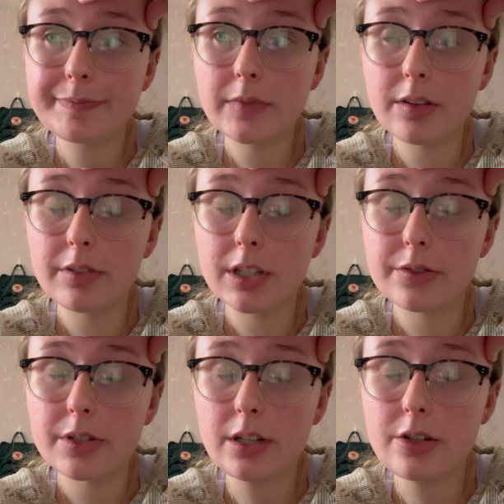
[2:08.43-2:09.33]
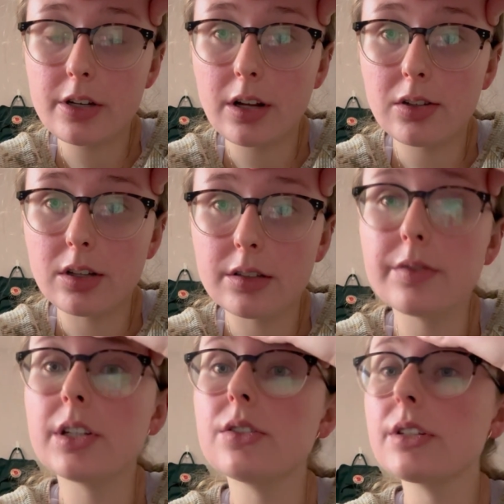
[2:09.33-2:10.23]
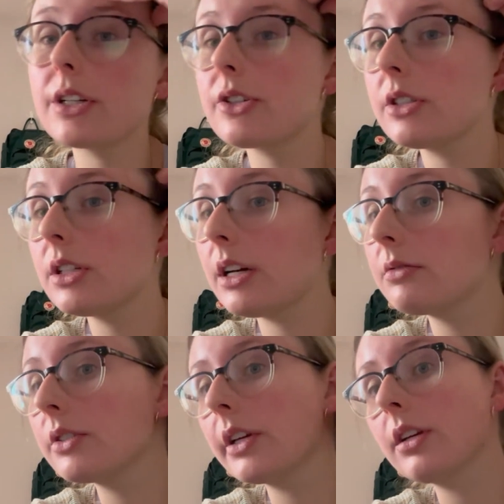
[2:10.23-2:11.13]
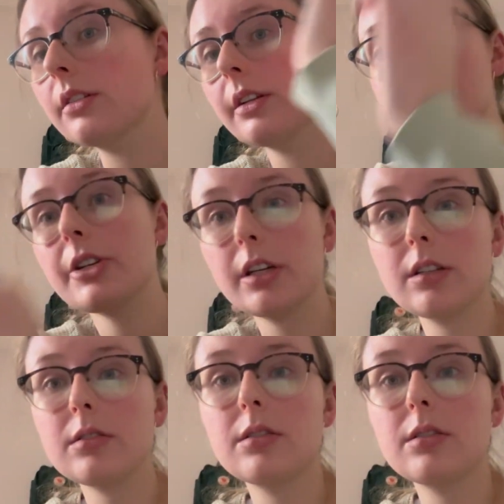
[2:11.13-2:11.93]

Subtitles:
The video section. I thought the video section I was like glitching,